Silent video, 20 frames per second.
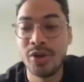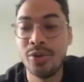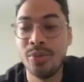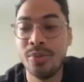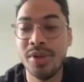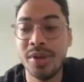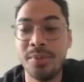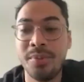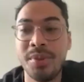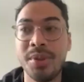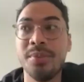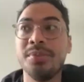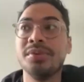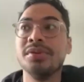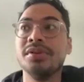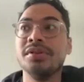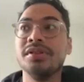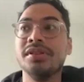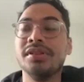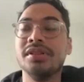you meet
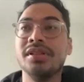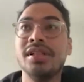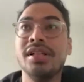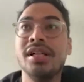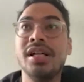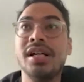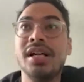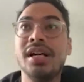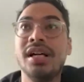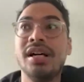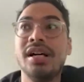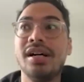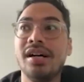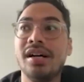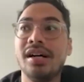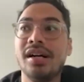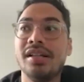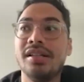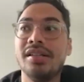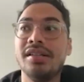people,
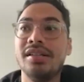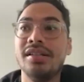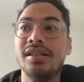uh,